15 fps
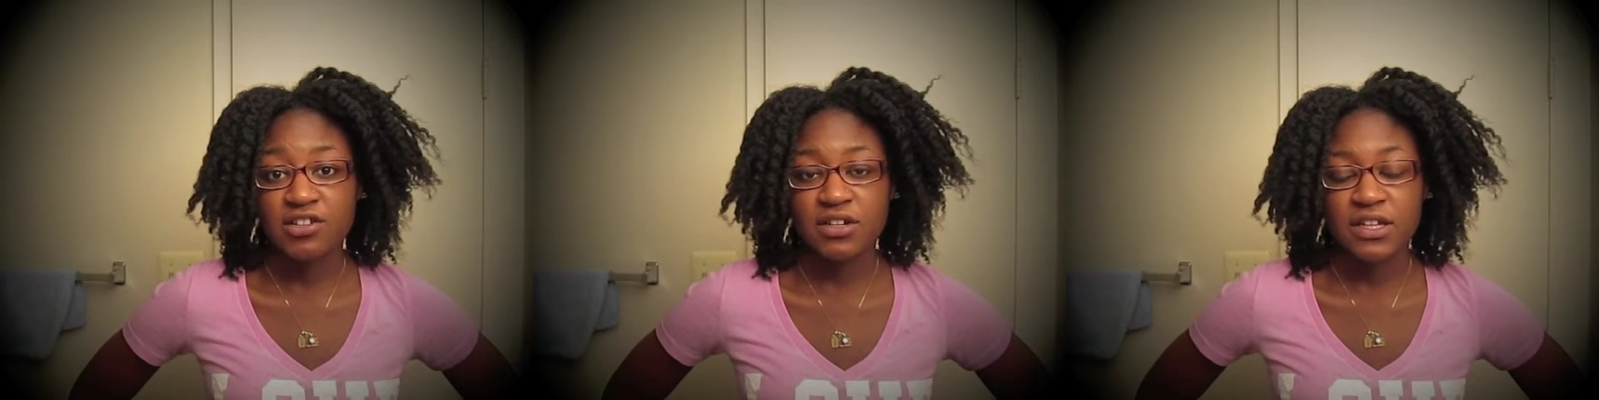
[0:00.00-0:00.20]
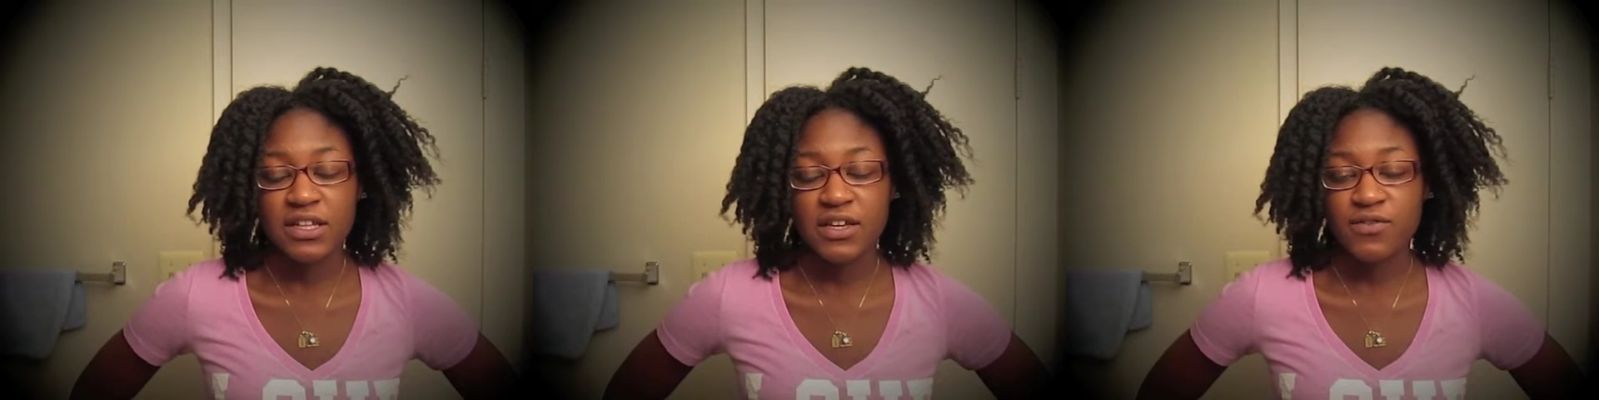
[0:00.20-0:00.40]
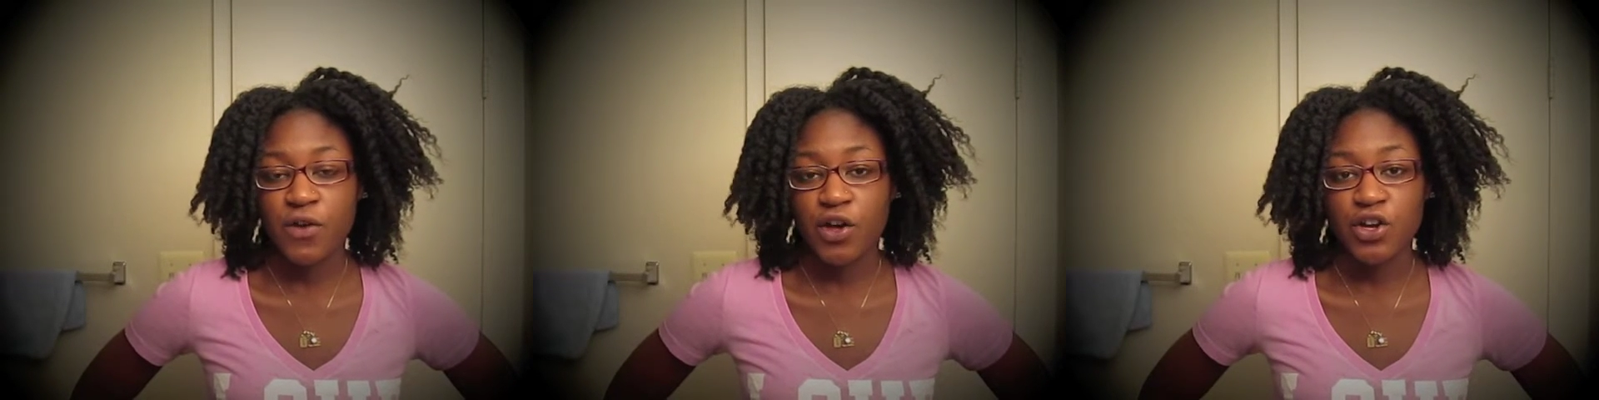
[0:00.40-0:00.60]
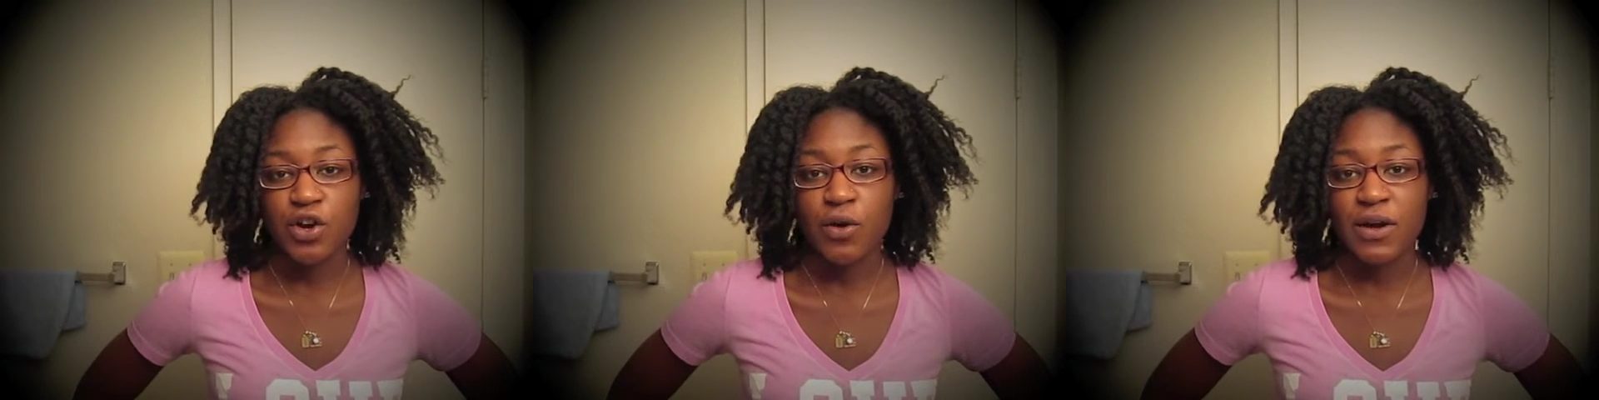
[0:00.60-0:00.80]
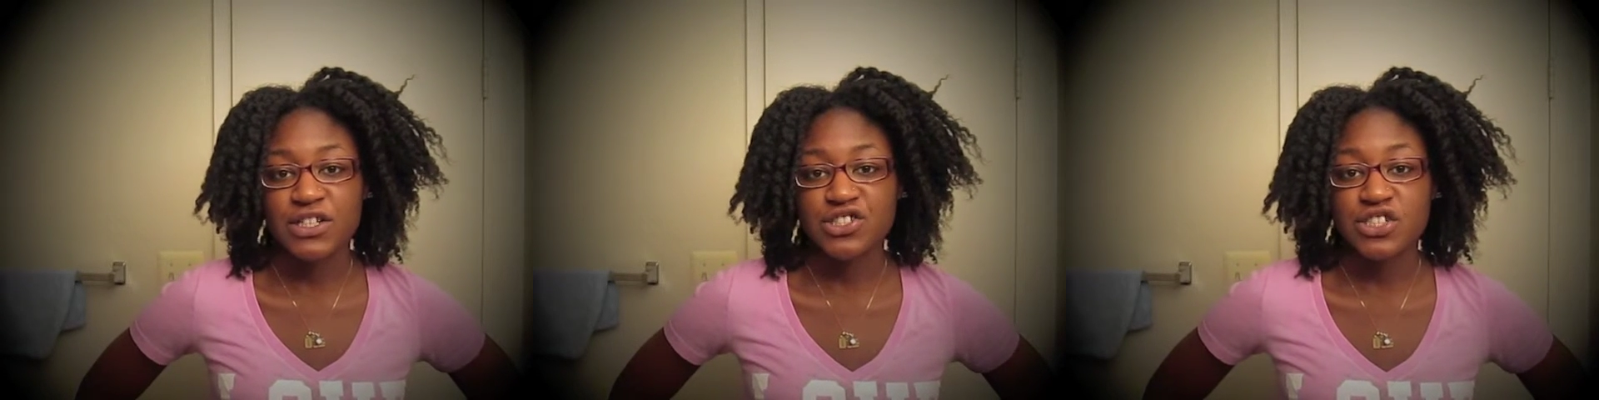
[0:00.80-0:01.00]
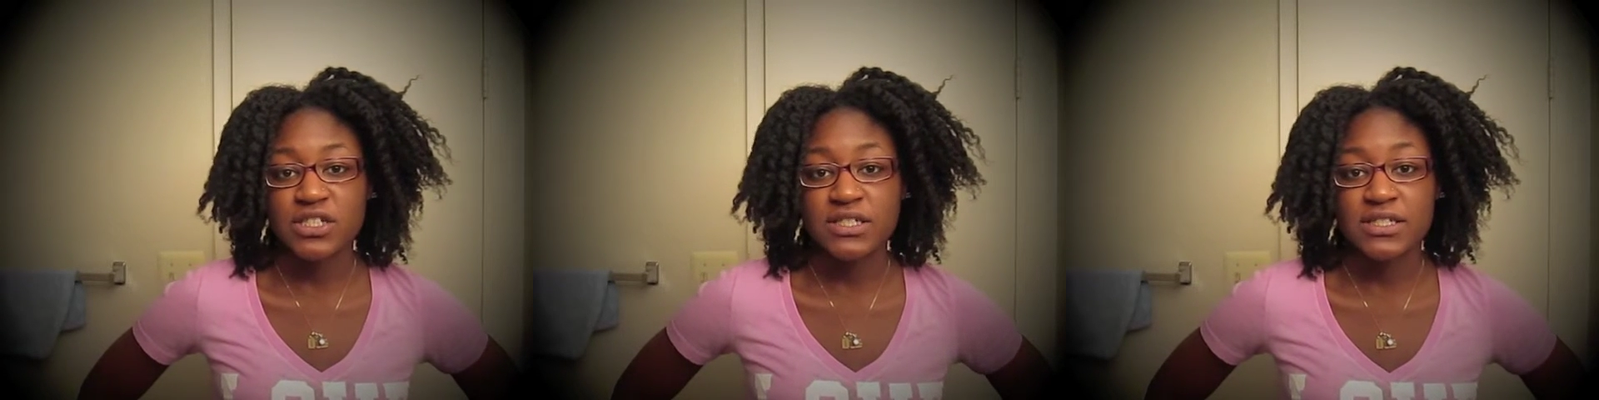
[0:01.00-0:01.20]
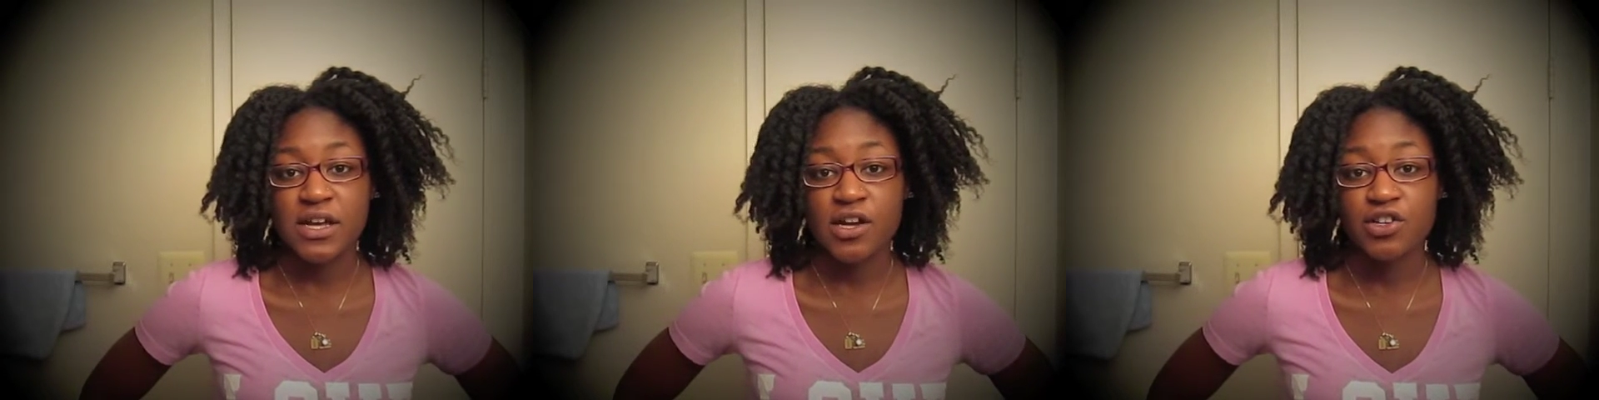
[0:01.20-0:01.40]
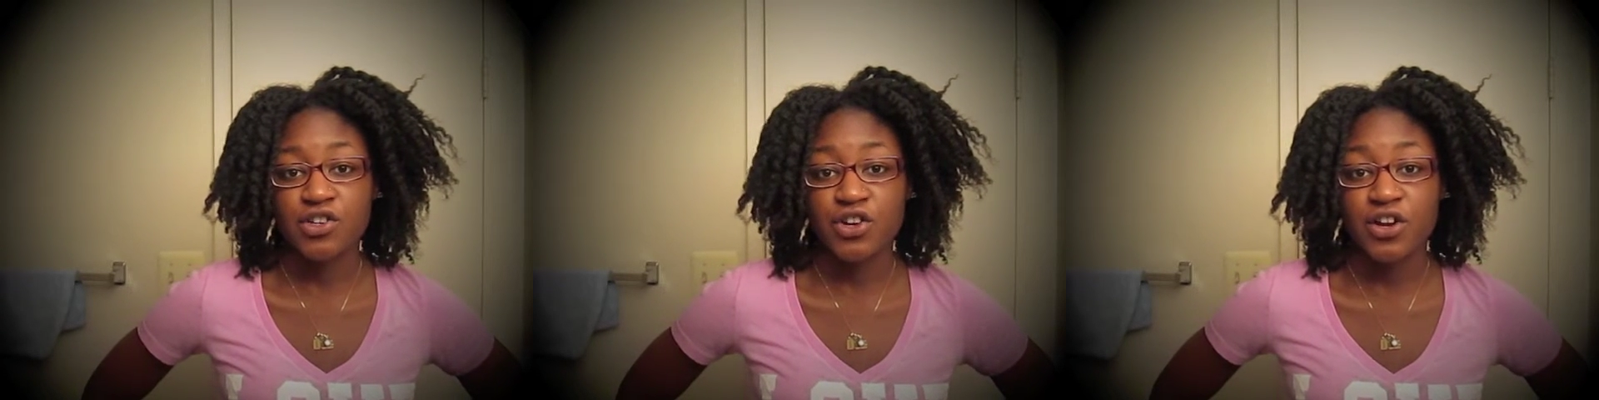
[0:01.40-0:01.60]
You can leave all your questions
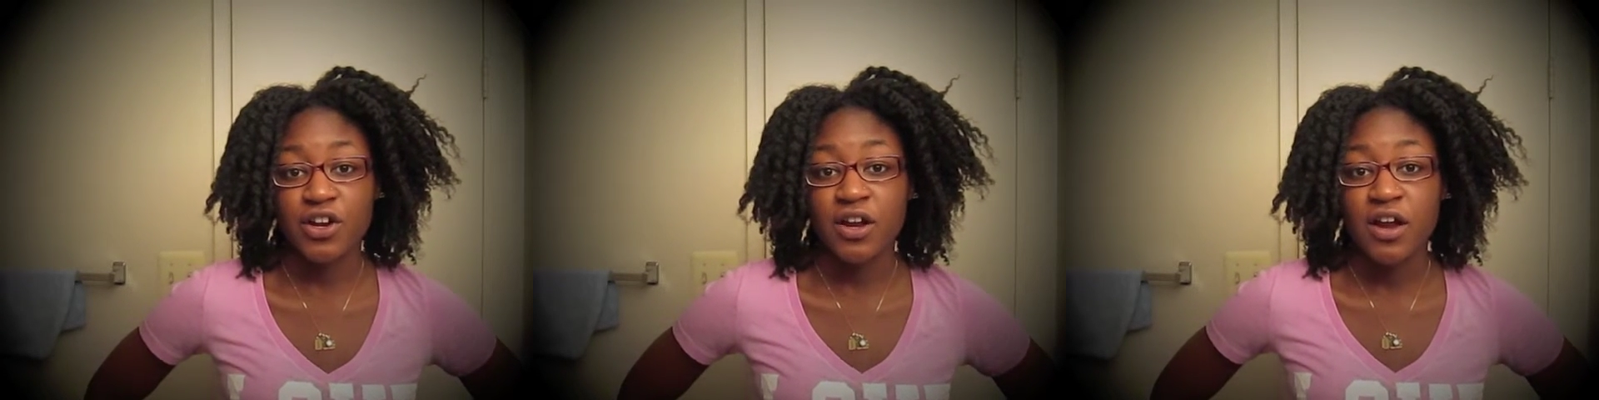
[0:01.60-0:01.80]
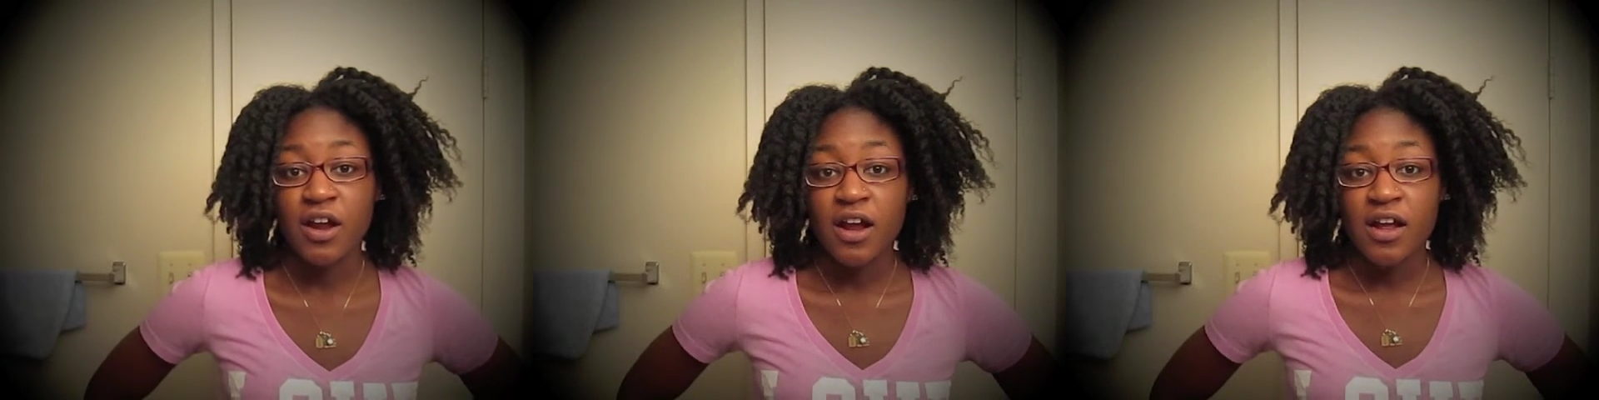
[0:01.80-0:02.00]
under